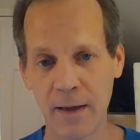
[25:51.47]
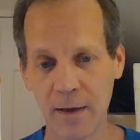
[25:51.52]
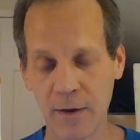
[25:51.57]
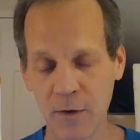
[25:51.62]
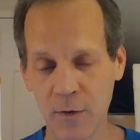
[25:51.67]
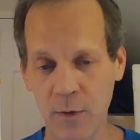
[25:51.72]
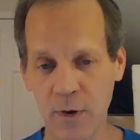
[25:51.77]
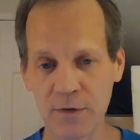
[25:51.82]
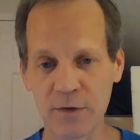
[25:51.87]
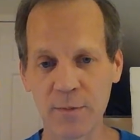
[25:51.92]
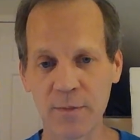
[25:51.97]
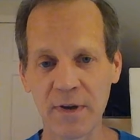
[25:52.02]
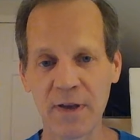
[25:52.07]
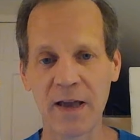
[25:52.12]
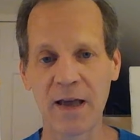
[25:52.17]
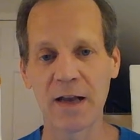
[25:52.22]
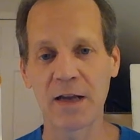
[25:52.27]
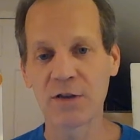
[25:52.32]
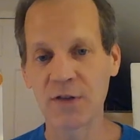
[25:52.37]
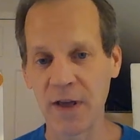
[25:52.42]
quantum
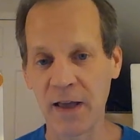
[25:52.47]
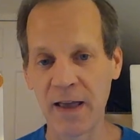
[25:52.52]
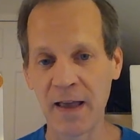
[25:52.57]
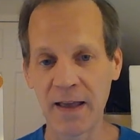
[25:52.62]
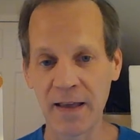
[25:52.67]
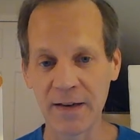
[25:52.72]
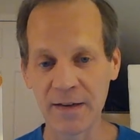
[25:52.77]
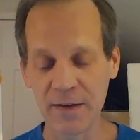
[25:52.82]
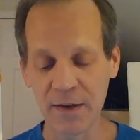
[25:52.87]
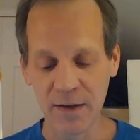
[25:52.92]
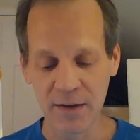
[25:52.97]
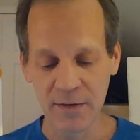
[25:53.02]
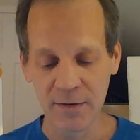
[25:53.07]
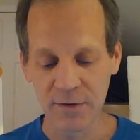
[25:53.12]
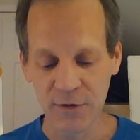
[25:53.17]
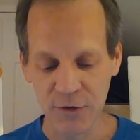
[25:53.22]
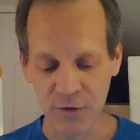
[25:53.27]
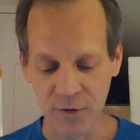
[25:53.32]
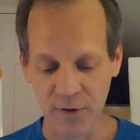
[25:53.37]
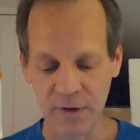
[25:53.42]
mechanics, and
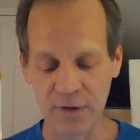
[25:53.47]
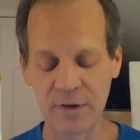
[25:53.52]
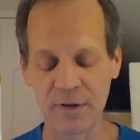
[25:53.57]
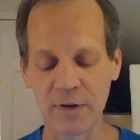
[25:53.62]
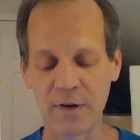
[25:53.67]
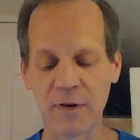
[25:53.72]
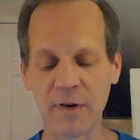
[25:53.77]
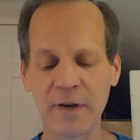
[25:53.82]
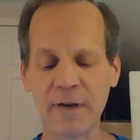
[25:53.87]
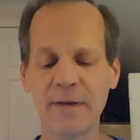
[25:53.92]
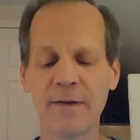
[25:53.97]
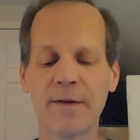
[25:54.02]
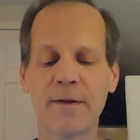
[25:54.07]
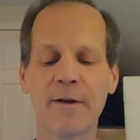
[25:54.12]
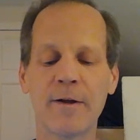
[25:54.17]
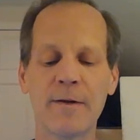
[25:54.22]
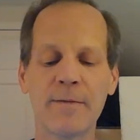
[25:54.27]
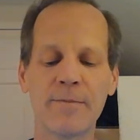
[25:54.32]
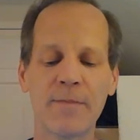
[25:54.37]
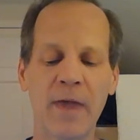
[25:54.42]
string theory,
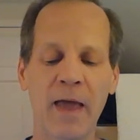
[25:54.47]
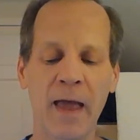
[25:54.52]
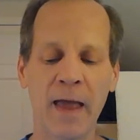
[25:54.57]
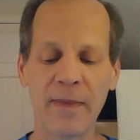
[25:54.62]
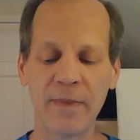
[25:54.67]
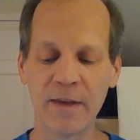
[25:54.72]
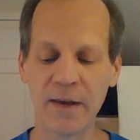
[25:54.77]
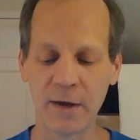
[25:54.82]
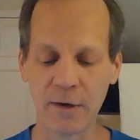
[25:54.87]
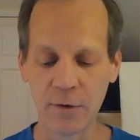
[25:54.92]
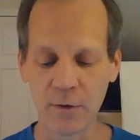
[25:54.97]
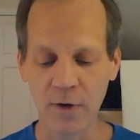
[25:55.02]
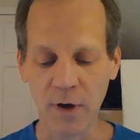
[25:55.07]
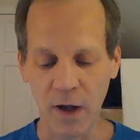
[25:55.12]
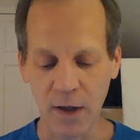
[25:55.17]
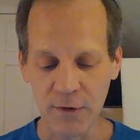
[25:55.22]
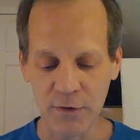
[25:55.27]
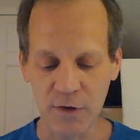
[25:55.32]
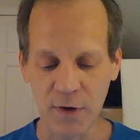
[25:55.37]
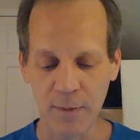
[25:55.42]
and the Hindu
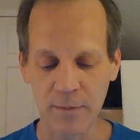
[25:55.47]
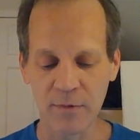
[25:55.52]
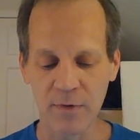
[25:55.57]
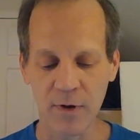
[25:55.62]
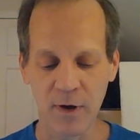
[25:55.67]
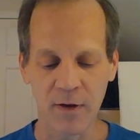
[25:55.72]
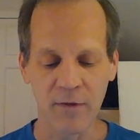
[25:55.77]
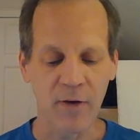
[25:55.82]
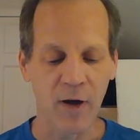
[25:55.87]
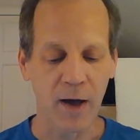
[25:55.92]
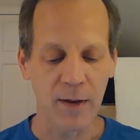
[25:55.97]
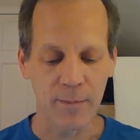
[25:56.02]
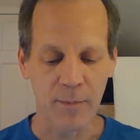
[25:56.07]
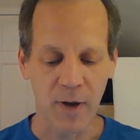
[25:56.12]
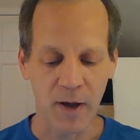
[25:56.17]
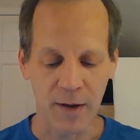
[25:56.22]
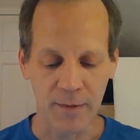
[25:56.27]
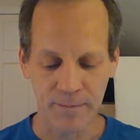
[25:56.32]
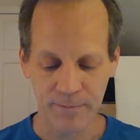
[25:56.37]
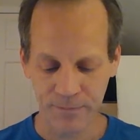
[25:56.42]
concept of
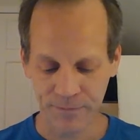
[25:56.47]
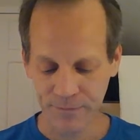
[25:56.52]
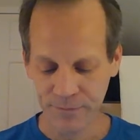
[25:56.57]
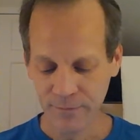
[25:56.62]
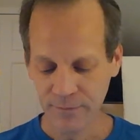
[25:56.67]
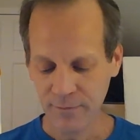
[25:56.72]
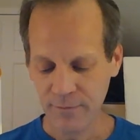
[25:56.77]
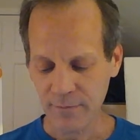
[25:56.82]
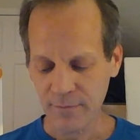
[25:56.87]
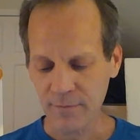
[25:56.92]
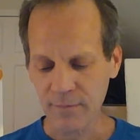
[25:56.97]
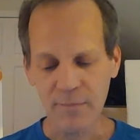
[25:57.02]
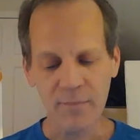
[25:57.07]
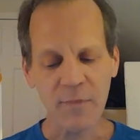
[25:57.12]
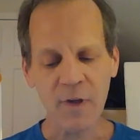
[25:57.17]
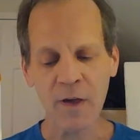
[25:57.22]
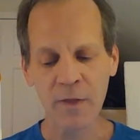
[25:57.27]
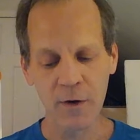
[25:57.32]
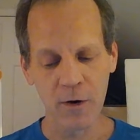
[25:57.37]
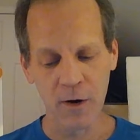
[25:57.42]
Atman.
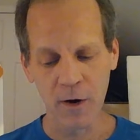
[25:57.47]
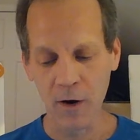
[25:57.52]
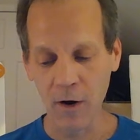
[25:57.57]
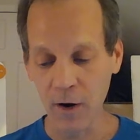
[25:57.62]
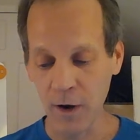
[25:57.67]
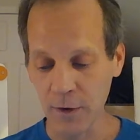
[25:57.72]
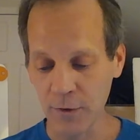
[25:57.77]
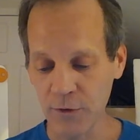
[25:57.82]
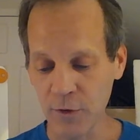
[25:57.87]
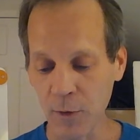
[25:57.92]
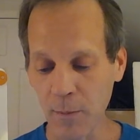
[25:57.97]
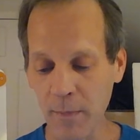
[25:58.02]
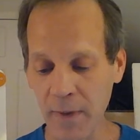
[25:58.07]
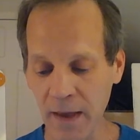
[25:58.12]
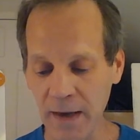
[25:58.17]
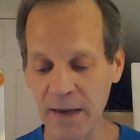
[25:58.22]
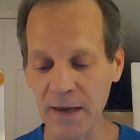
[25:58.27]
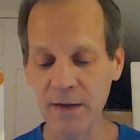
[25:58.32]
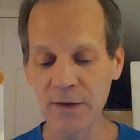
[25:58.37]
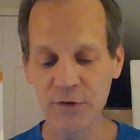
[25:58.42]
There are also
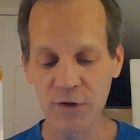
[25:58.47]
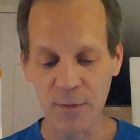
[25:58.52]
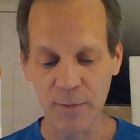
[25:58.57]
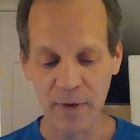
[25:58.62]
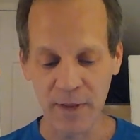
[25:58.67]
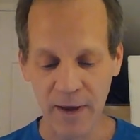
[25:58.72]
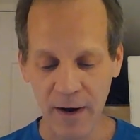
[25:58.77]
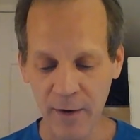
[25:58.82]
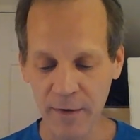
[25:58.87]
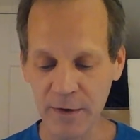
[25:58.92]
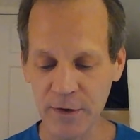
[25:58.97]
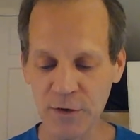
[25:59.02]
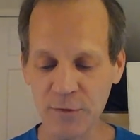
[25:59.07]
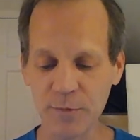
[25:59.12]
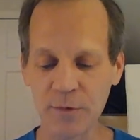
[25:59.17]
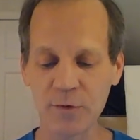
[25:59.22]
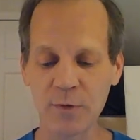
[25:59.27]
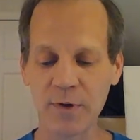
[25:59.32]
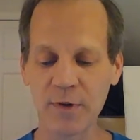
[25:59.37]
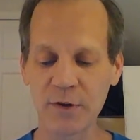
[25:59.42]
many similarities
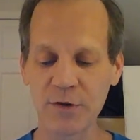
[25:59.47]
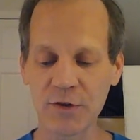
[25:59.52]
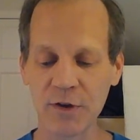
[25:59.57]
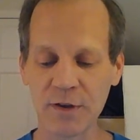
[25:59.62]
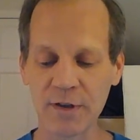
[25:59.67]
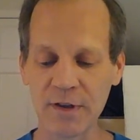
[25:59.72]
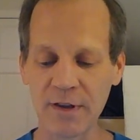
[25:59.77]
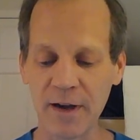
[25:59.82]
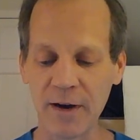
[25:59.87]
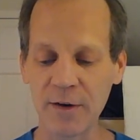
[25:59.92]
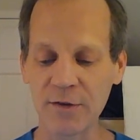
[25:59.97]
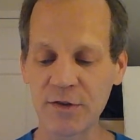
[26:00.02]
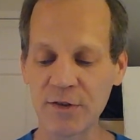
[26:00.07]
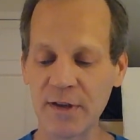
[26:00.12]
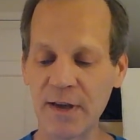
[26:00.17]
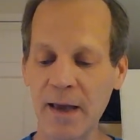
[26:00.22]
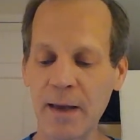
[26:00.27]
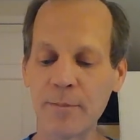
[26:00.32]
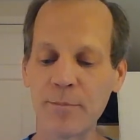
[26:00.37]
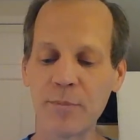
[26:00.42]
between the
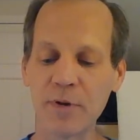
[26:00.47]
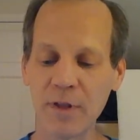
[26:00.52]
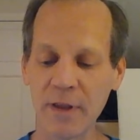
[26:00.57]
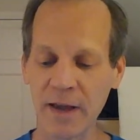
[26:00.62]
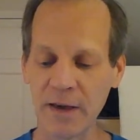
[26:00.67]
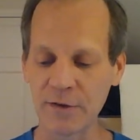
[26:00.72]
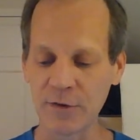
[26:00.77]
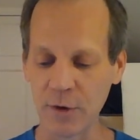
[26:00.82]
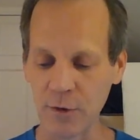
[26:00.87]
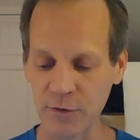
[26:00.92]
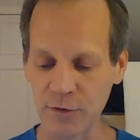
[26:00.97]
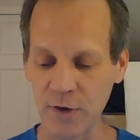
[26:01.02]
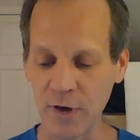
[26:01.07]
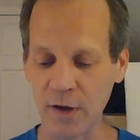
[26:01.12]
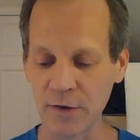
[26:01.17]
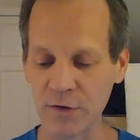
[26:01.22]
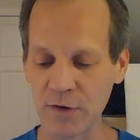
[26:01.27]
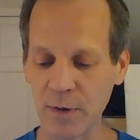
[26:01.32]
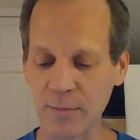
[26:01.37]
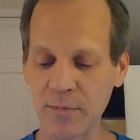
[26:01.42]
singularity and Plato's
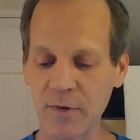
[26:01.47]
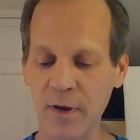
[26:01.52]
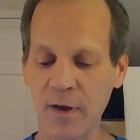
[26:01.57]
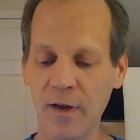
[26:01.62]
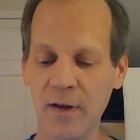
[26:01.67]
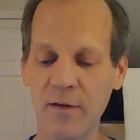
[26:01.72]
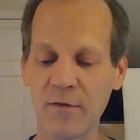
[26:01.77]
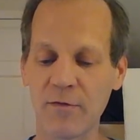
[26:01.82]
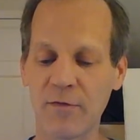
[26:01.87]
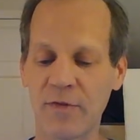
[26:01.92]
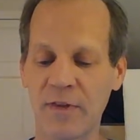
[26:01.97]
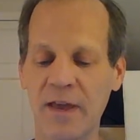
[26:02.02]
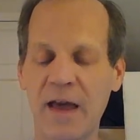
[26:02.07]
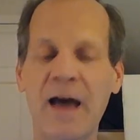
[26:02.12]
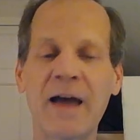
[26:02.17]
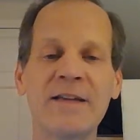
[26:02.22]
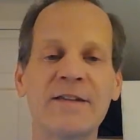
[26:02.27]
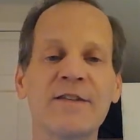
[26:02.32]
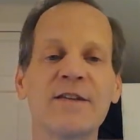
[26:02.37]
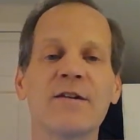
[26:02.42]
concept of the
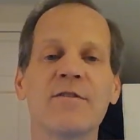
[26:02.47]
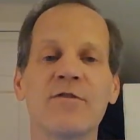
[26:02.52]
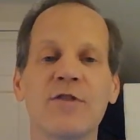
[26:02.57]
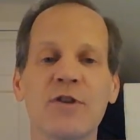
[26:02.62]
idea of